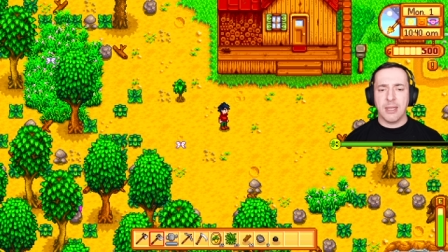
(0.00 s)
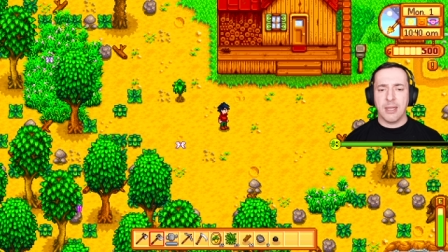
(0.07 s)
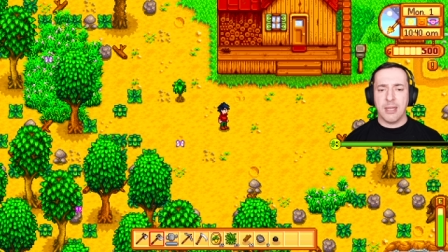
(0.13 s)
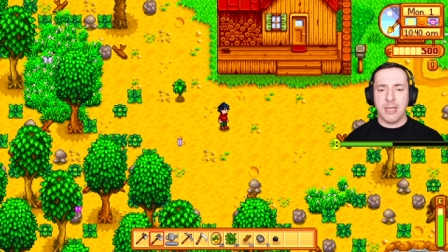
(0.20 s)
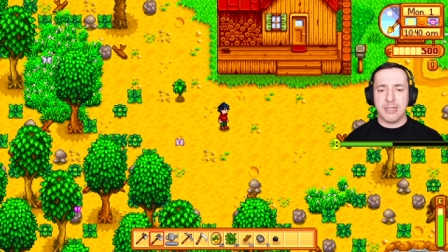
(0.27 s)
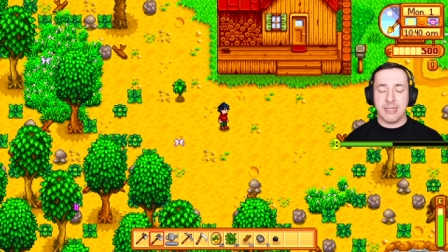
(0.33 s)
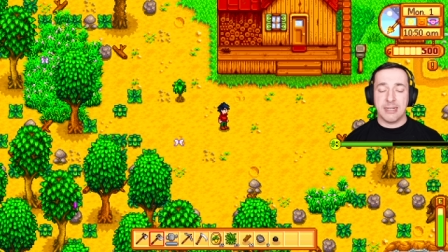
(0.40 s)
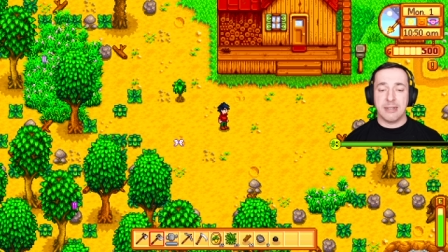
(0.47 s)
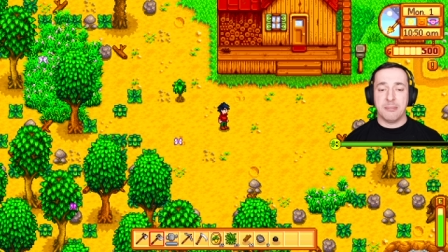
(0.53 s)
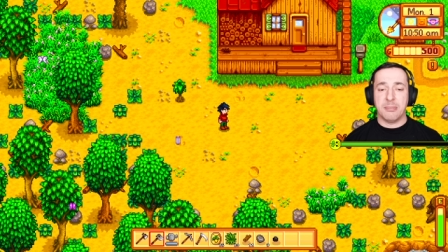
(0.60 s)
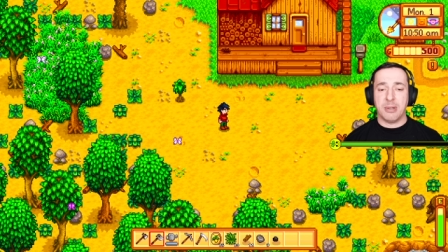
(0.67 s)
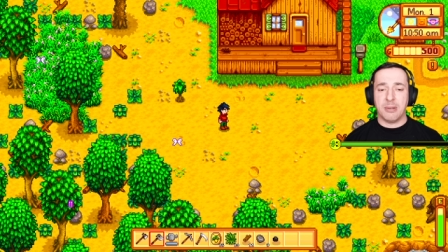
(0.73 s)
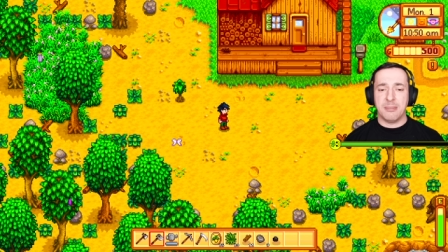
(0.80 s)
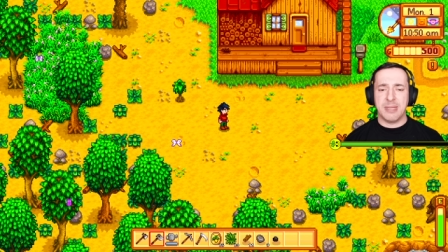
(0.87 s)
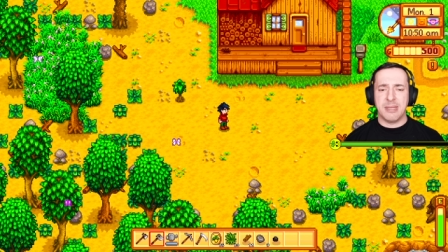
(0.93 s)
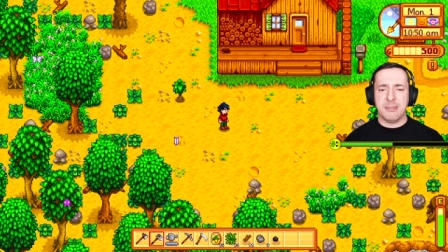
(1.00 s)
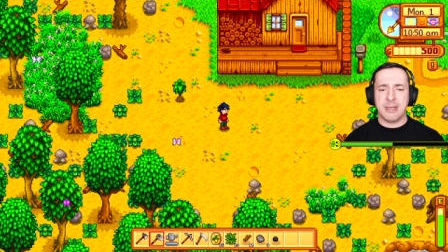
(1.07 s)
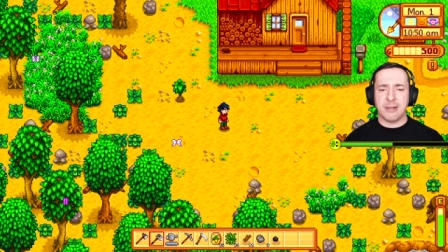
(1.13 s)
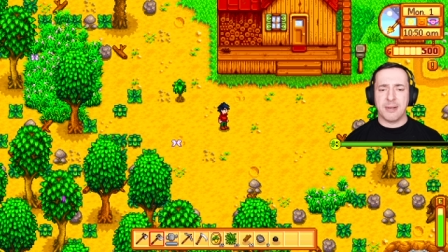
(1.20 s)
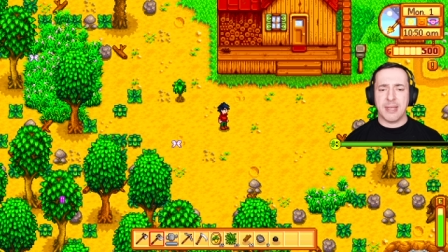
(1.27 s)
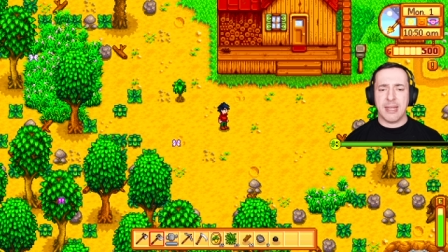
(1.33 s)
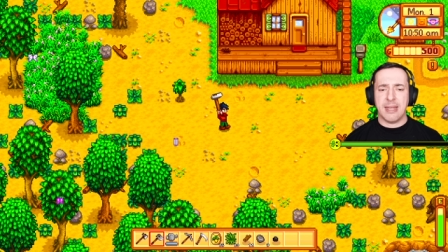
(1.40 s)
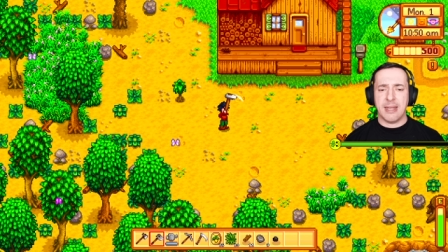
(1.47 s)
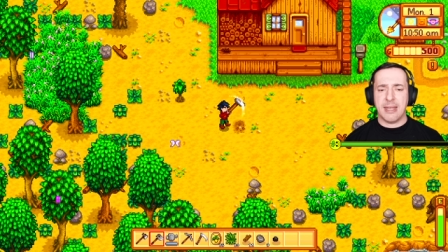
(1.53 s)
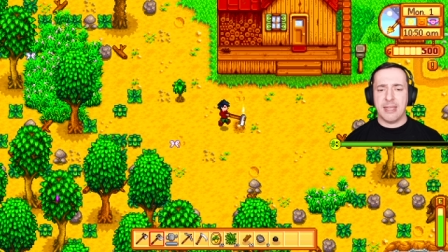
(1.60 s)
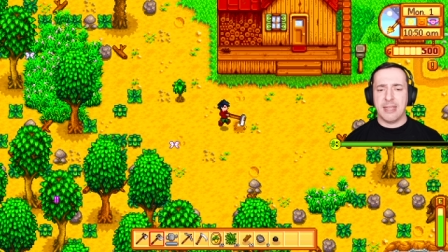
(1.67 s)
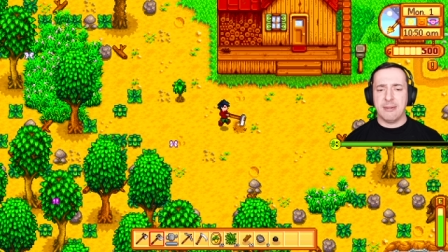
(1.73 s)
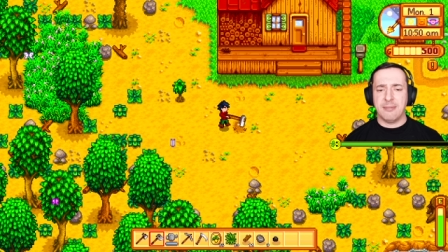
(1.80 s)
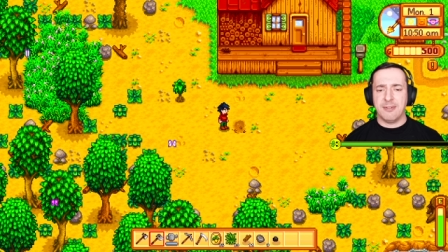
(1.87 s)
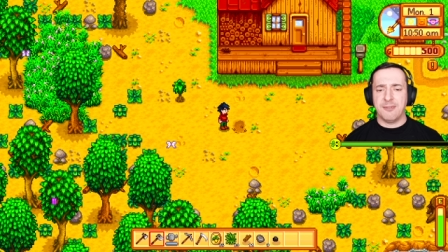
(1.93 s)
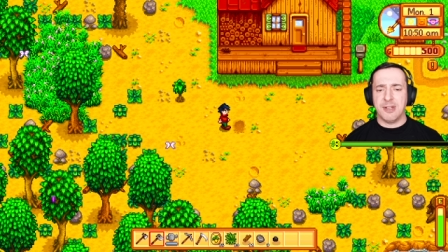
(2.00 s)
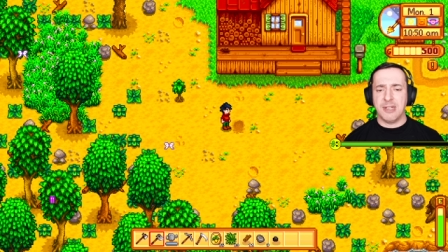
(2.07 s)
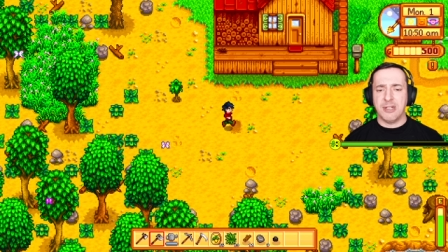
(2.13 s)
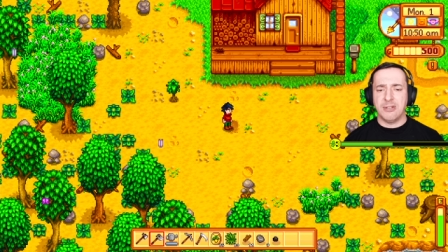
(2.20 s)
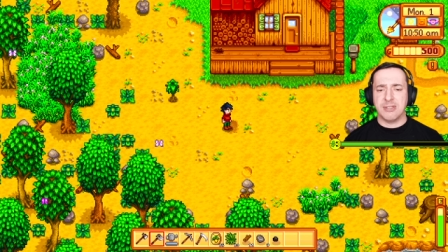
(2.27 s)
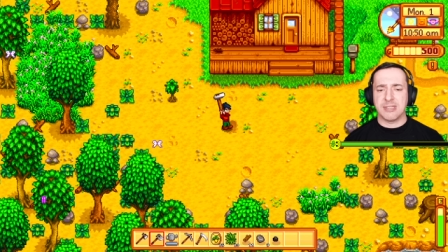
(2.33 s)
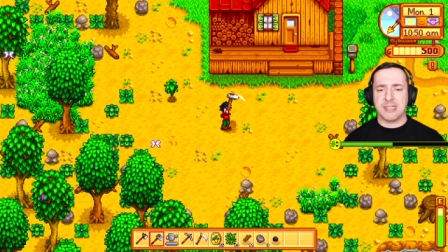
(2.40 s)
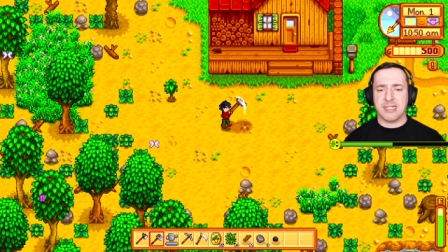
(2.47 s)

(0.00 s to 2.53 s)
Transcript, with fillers: uh, down the bottom in the middle there. And then if we use